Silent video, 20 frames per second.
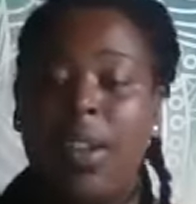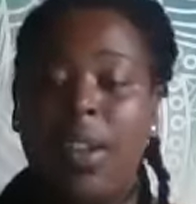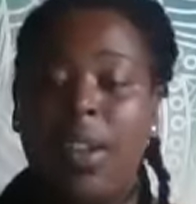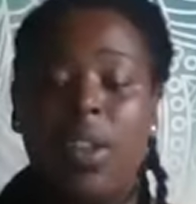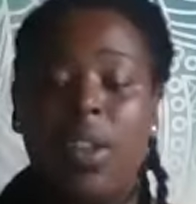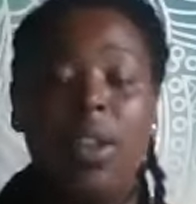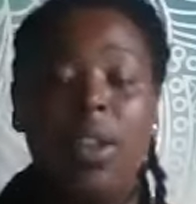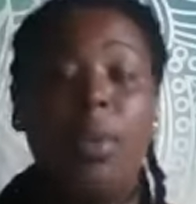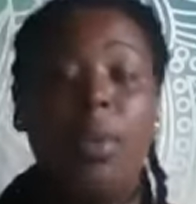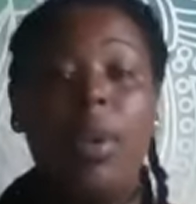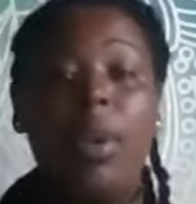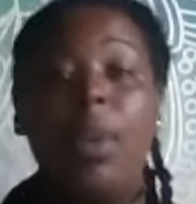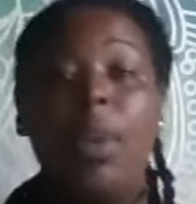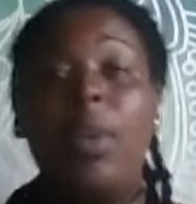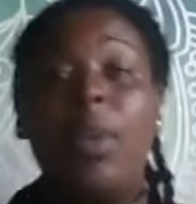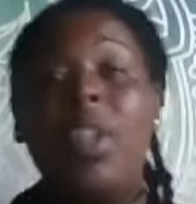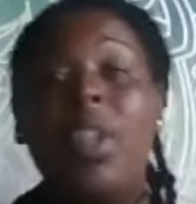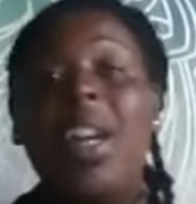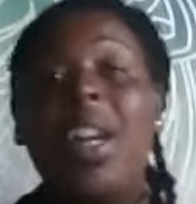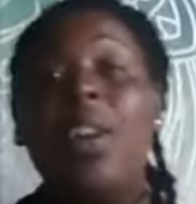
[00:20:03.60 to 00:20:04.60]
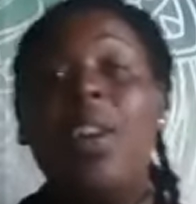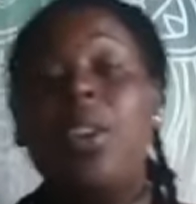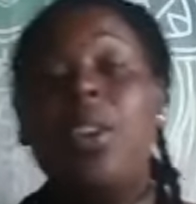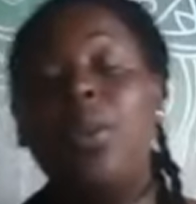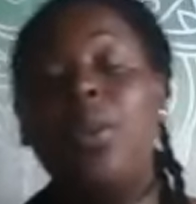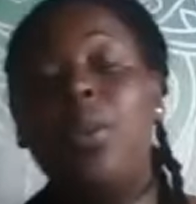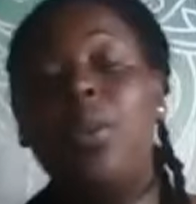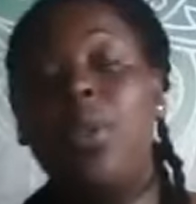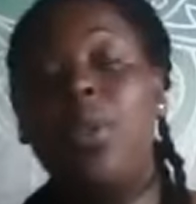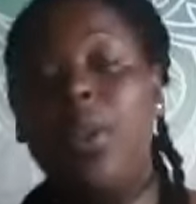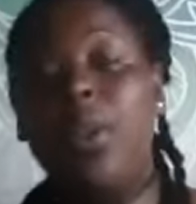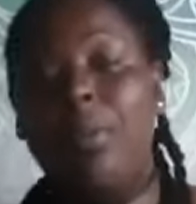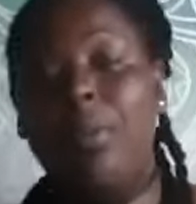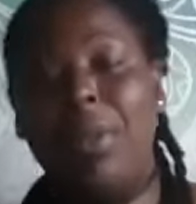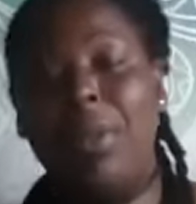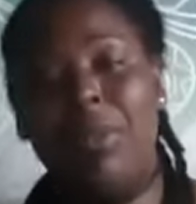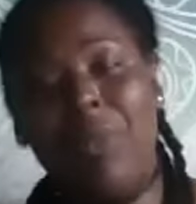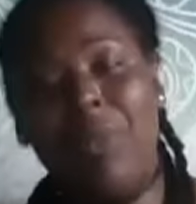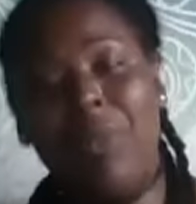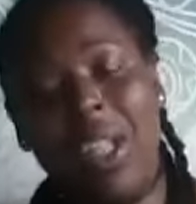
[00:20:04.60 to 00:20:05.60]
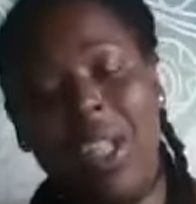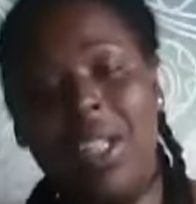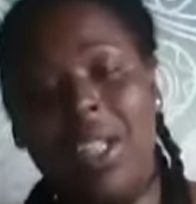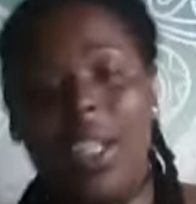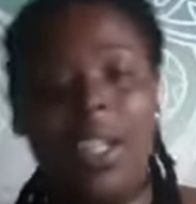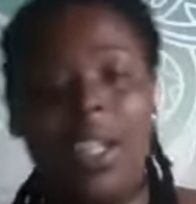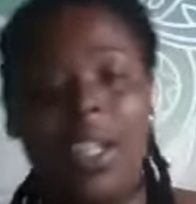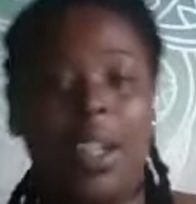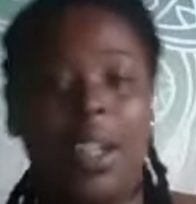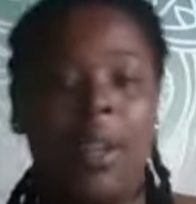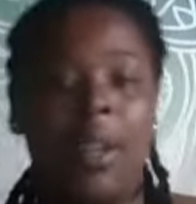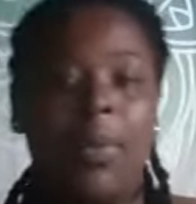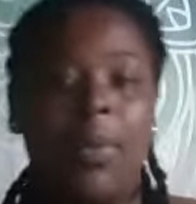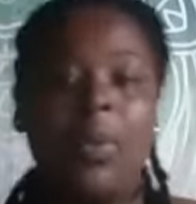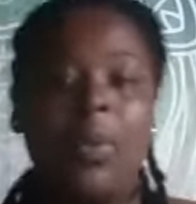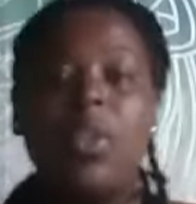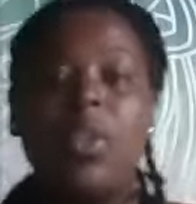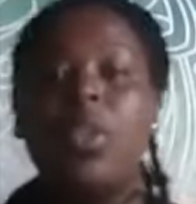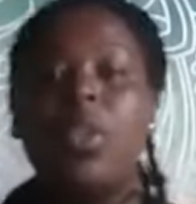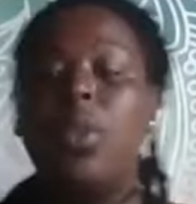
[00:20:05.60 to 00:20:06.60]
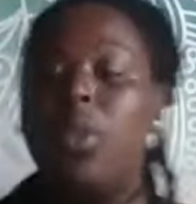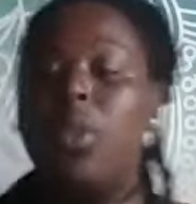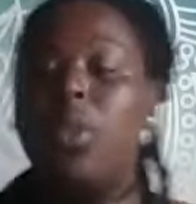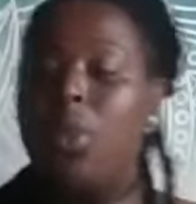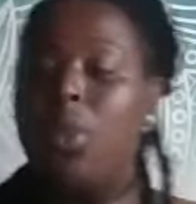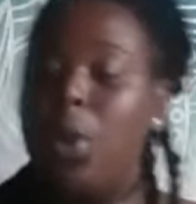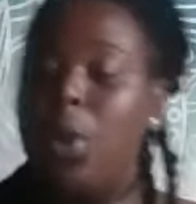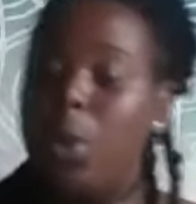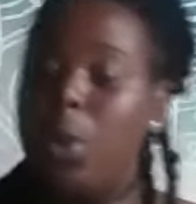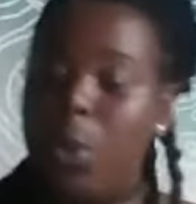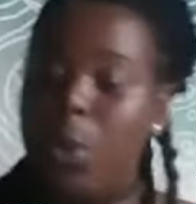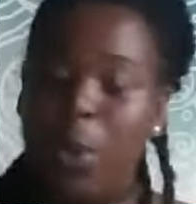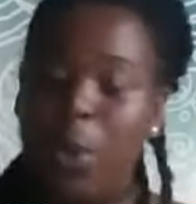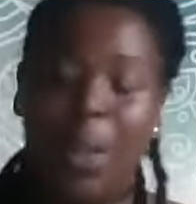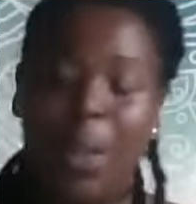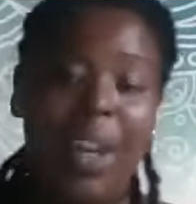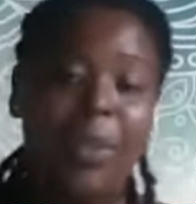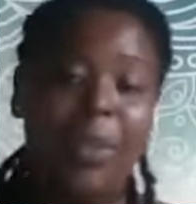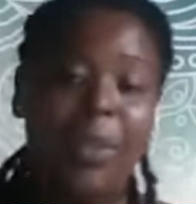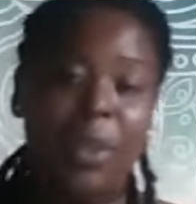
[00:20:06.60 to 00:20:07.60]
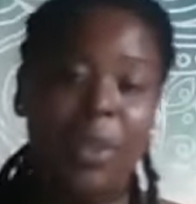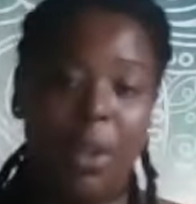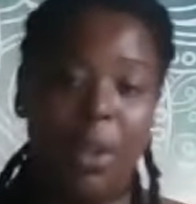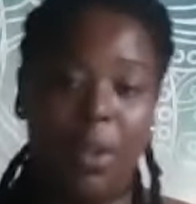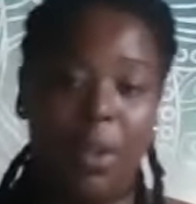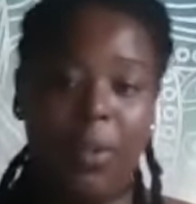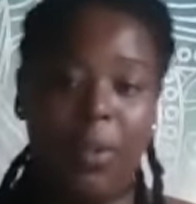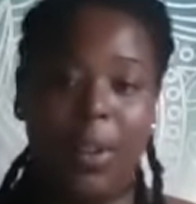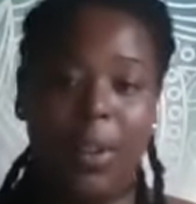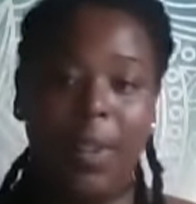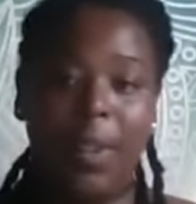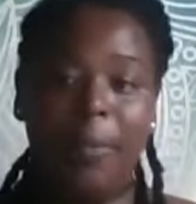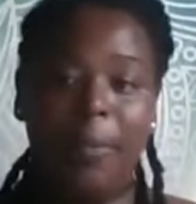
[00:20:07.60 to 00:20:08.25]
to the point where now you can be ready enough to show the world what you have to offer.